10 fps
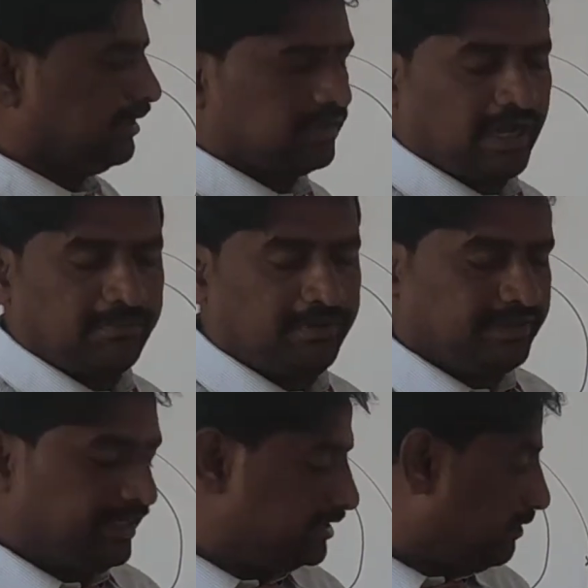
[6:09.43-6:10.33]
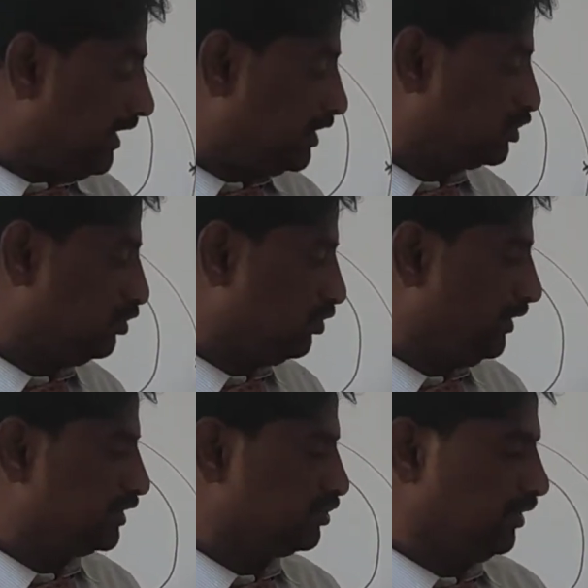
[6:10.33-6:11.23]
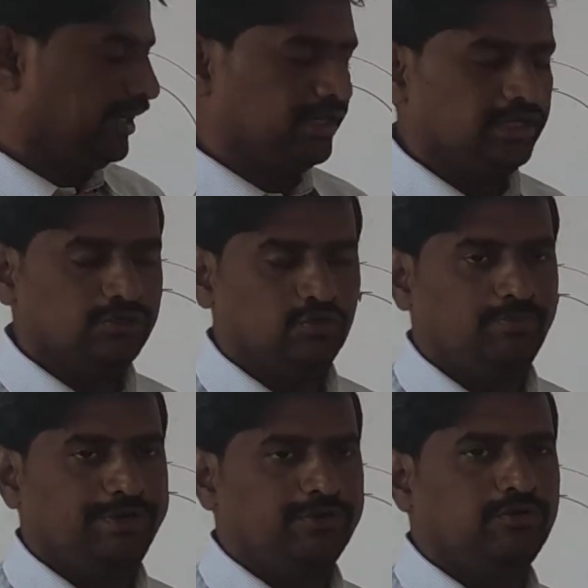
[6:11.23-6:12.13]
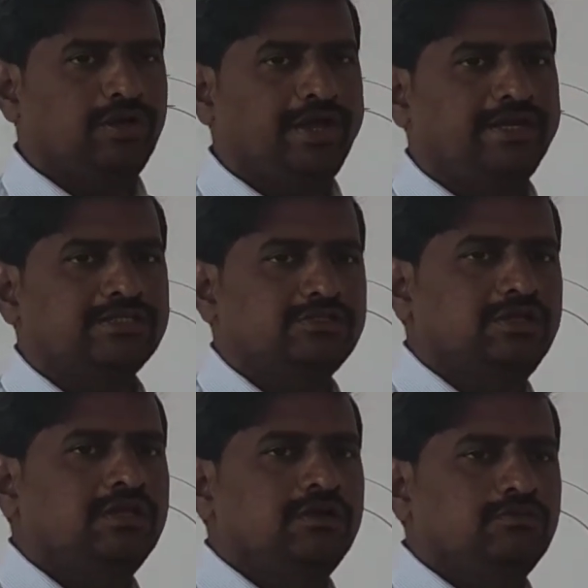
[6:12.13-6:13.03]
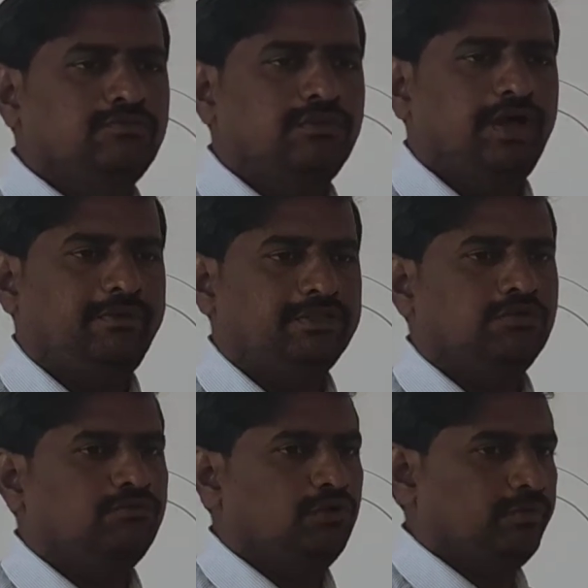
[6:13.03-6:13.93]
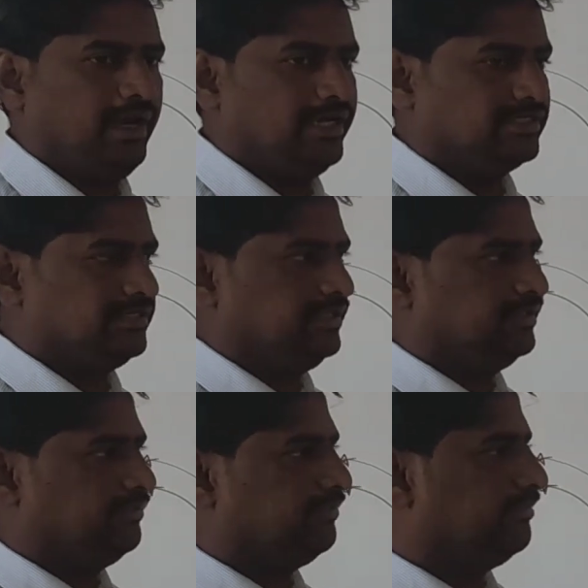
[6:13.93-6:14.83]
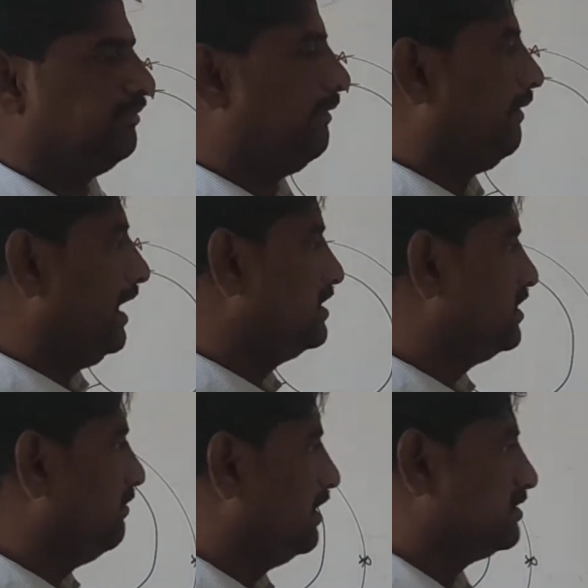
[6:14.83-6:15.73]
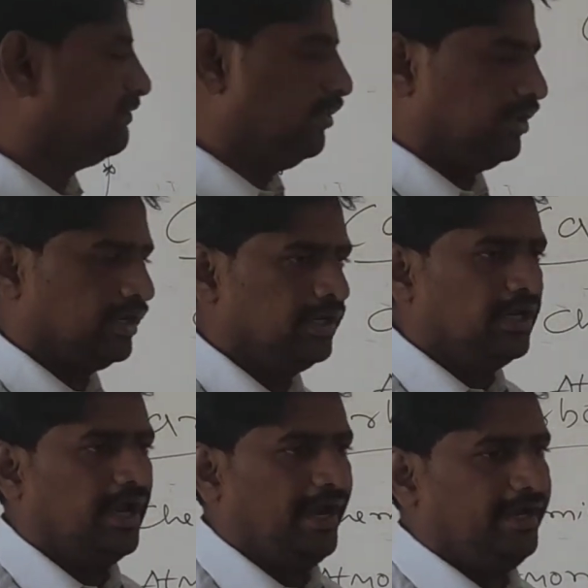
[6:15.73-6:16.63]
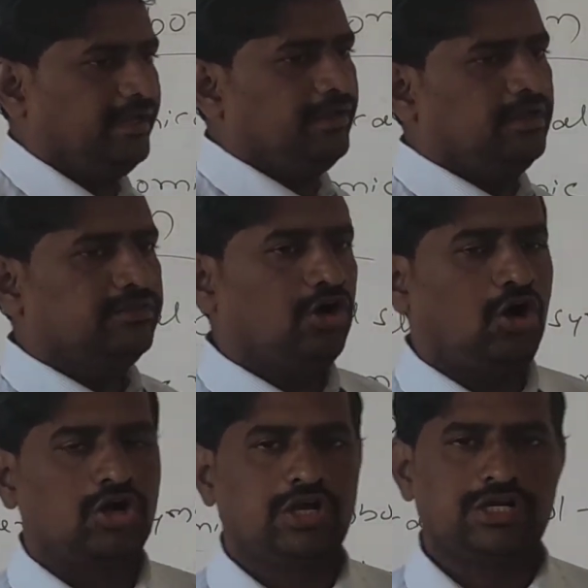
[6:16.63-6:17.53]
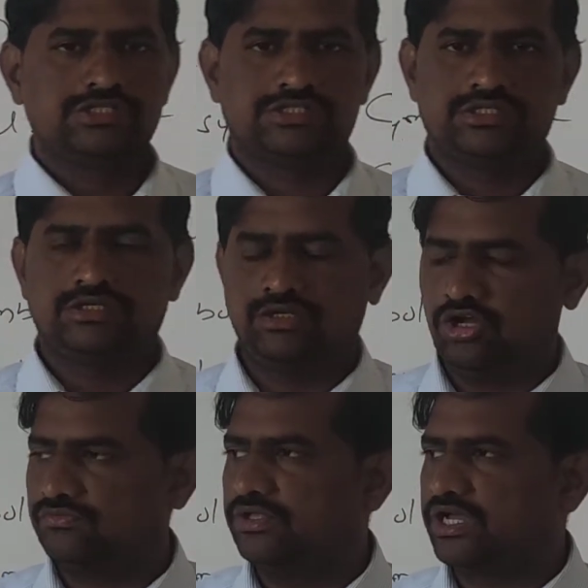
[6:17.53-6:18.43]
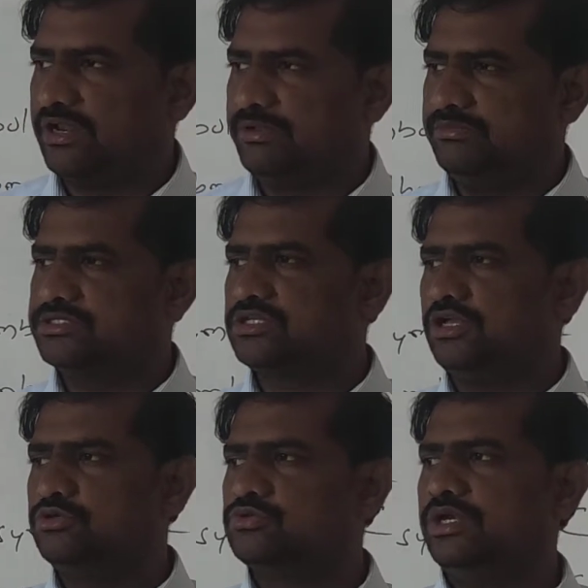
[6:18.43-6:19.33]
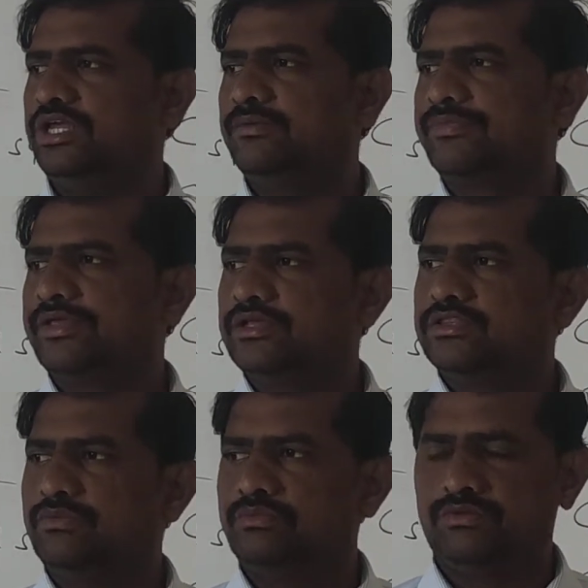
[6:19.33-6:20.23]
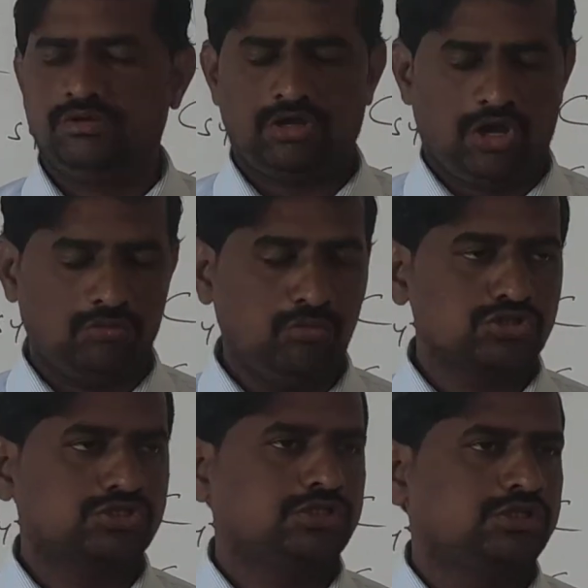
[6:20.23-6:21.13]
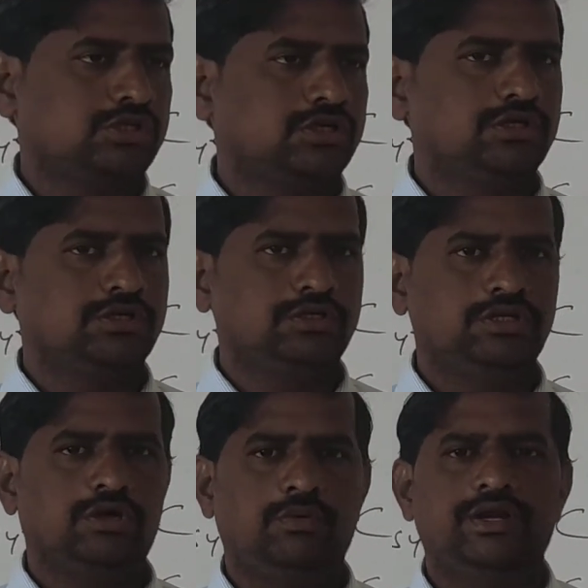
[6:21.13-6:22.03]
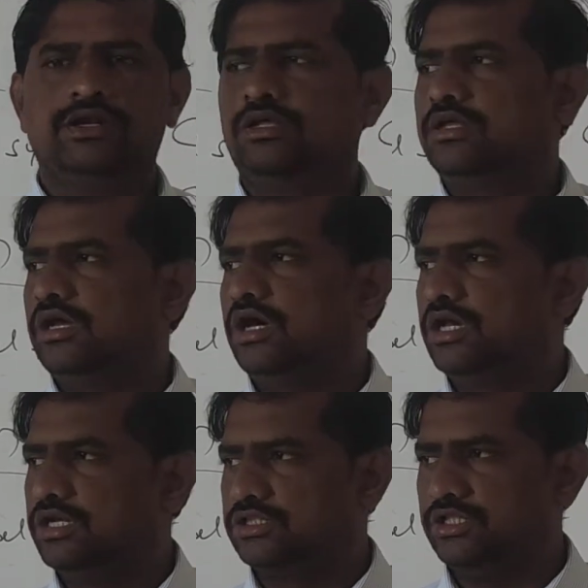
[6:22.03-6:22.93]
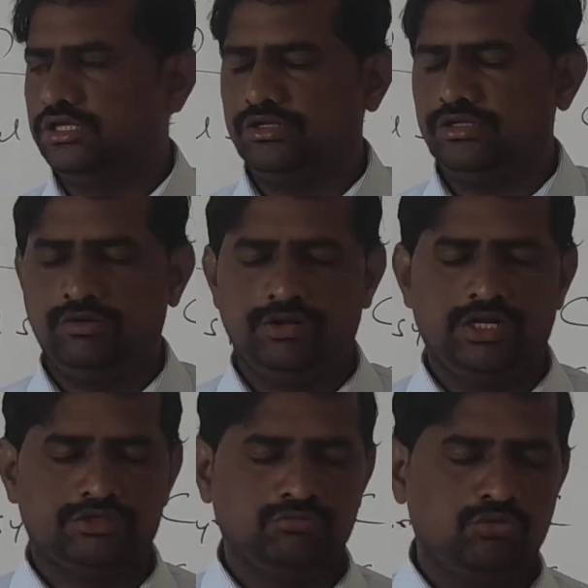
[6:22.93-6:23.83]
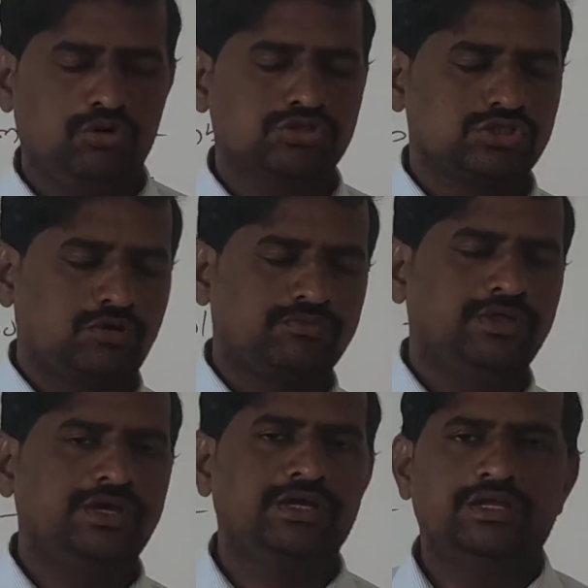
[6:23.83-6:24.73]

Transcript: carbon, that is 1s2, 2s2, and 2p2, and it's having the 4 valence. So valence number is 4. And the occurrence of the carbonics are usually almost in our Earth, most of the